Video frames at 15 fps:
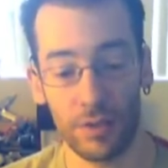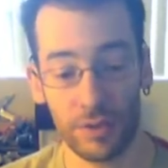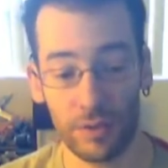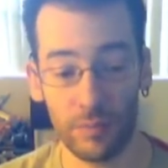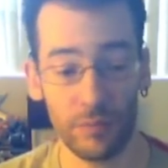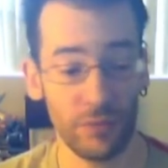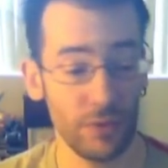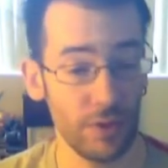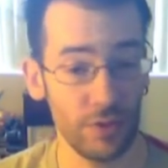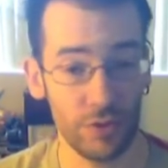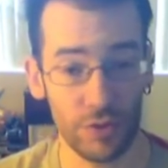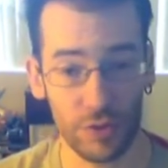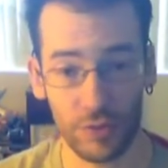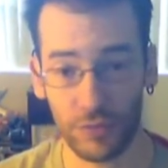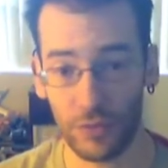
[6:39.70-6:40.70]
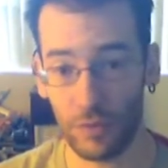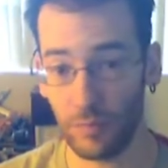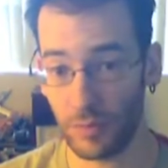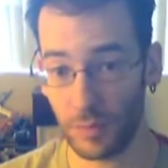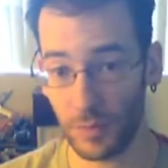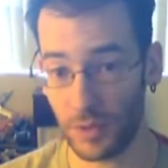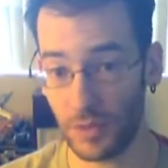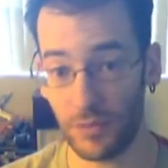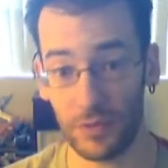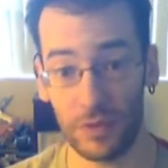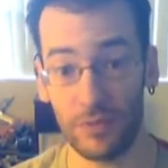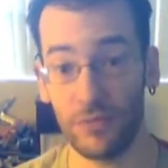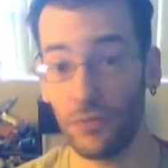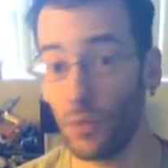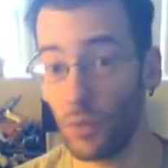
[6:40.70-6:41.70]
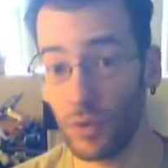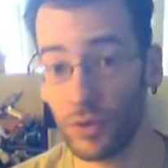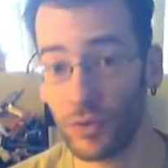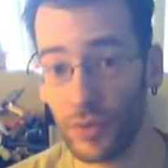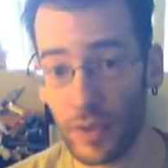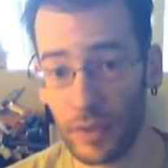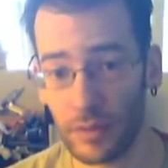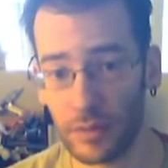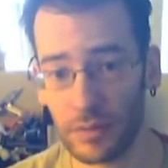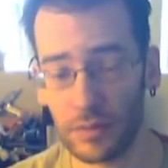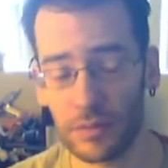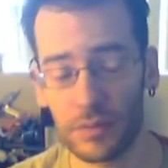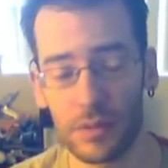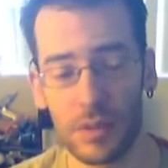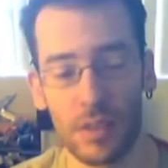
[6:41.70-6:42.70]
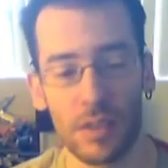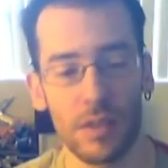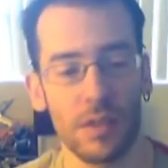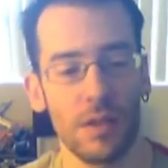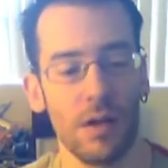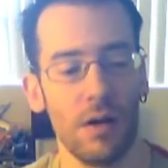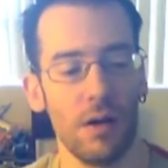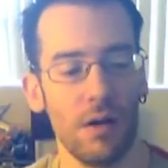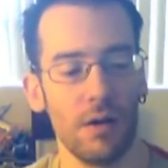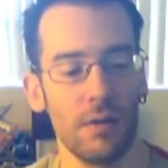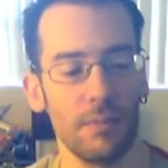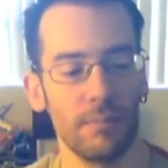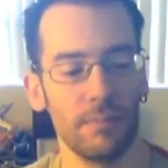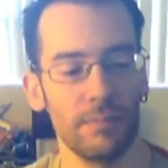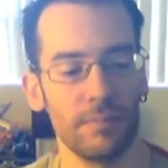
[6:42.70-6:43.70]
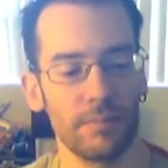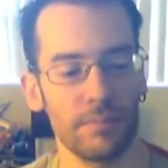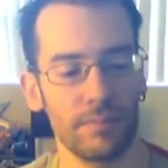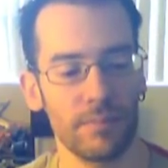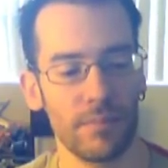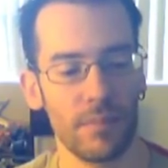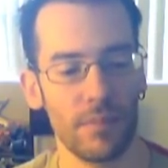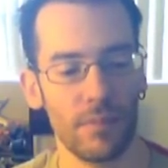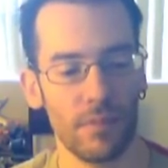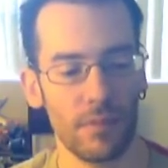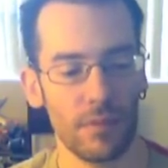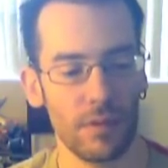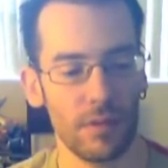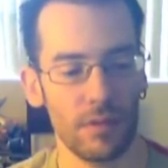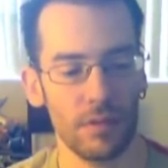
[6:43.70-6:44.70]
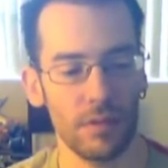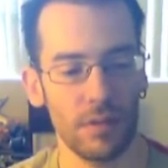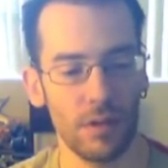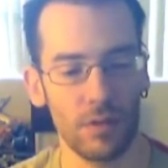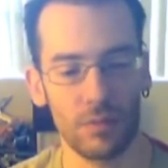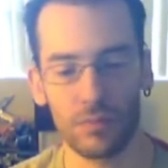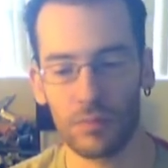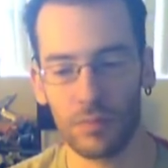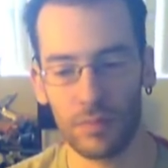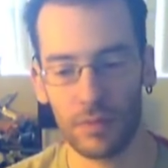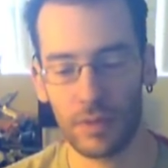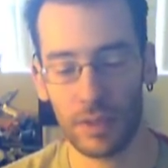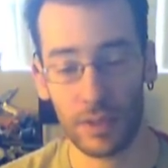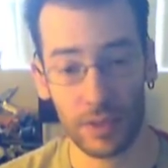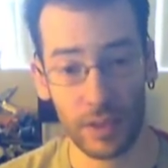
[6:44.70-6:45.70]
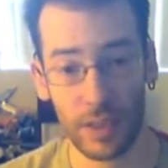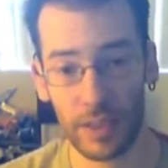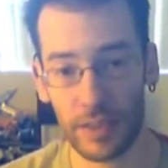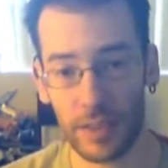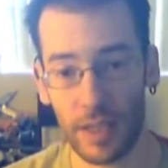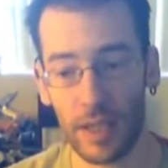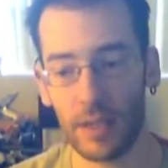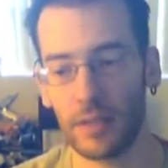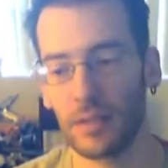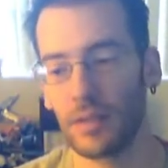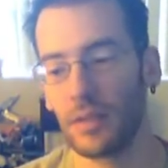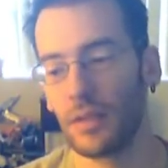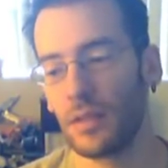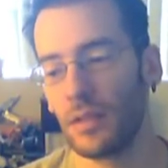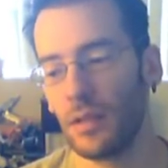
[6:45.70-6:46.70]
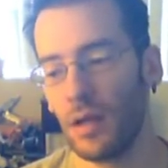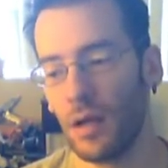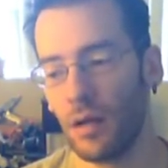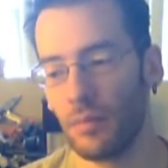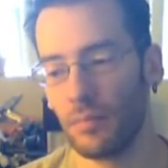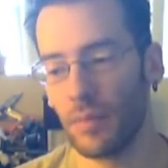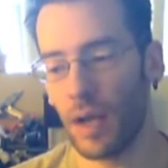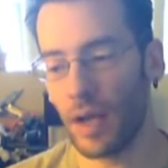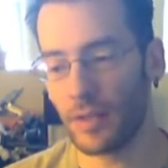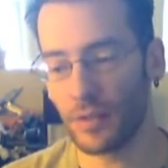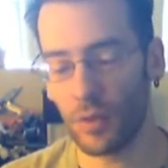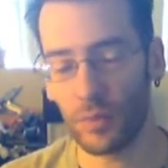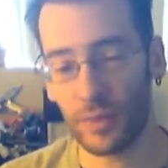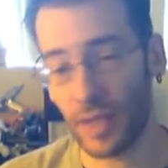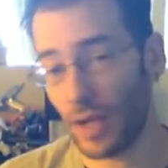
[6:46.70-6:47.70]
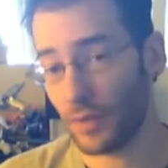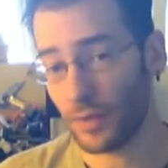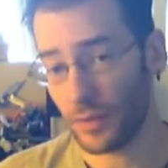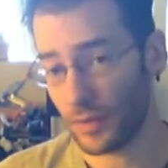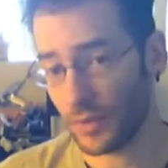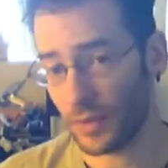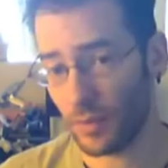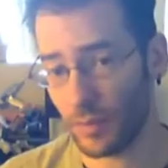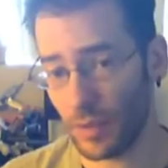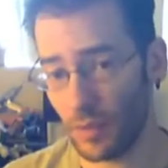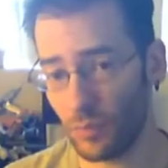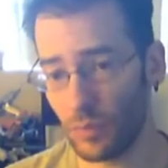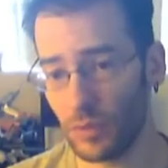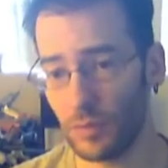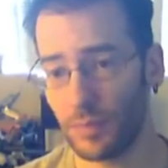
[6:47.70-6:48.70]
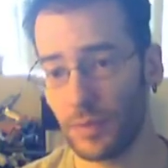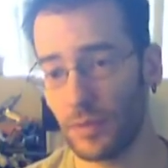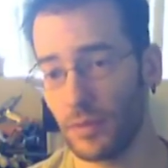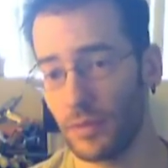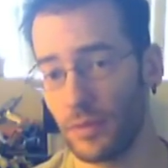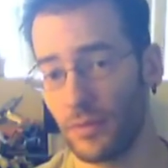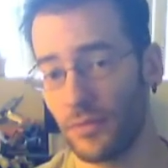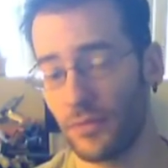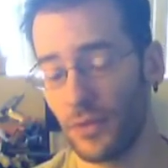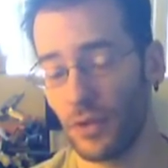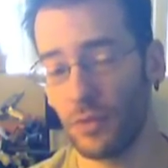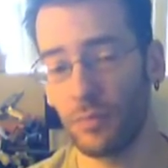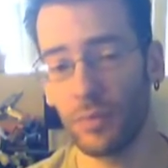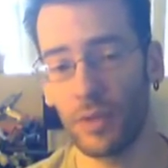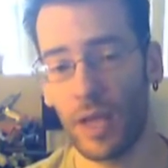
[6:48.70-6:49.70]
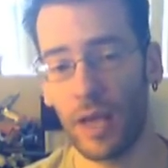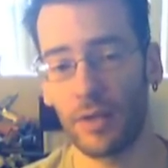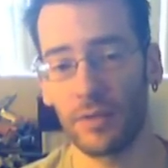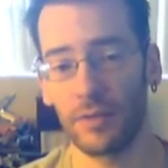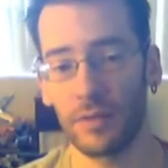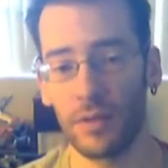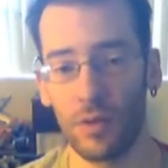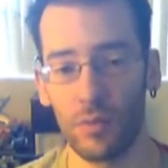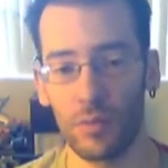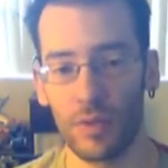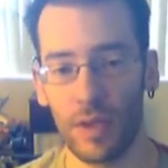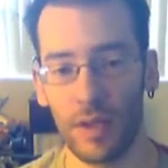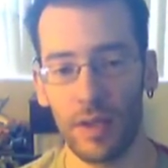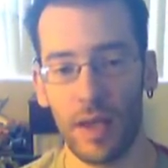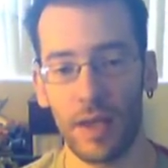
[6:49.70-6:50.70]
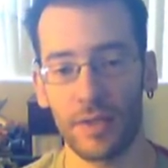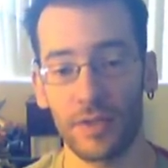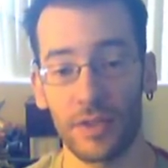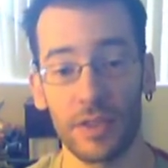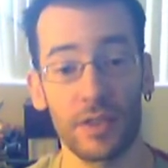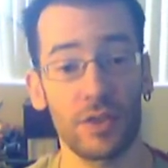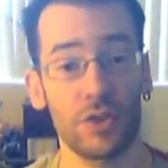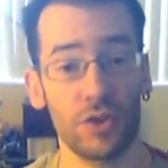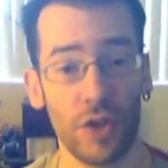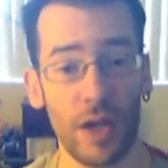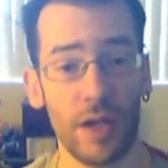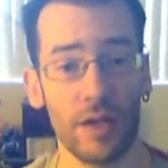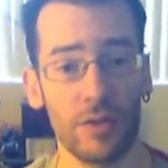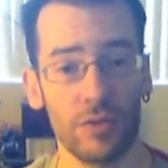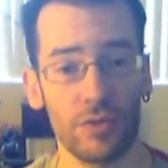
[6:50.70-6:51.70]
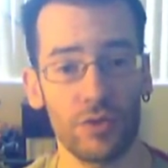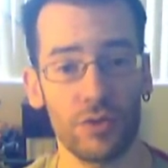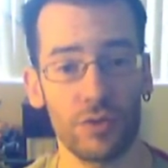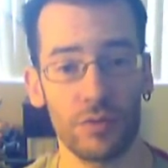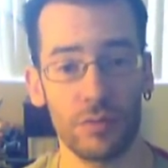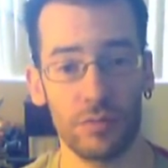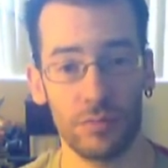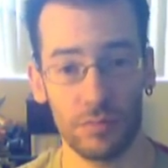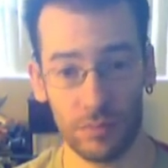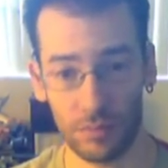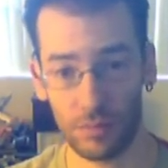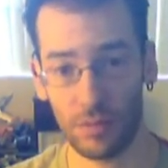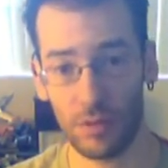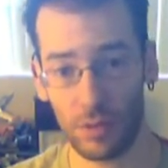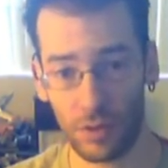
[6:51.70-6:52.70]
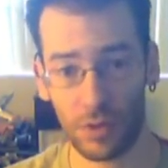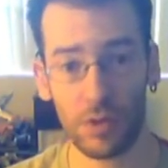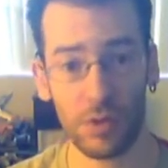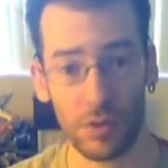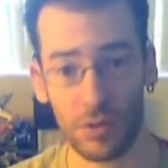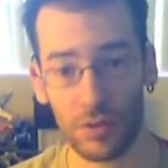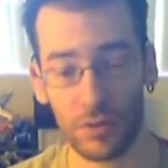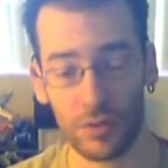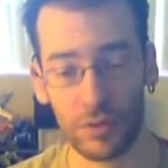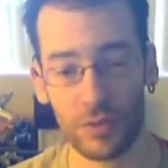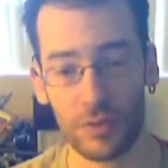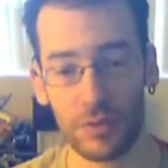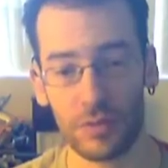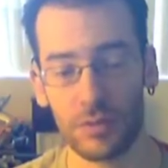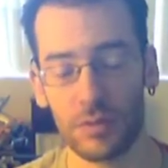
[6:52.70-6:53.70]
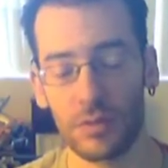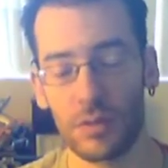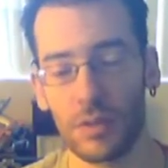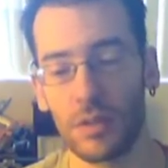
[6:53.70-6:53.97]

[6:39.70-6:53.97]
Some footage is filmed specifically for a trailer. Things like that. I don't doubt this is something that will appear in the film, but as the exchange occurs,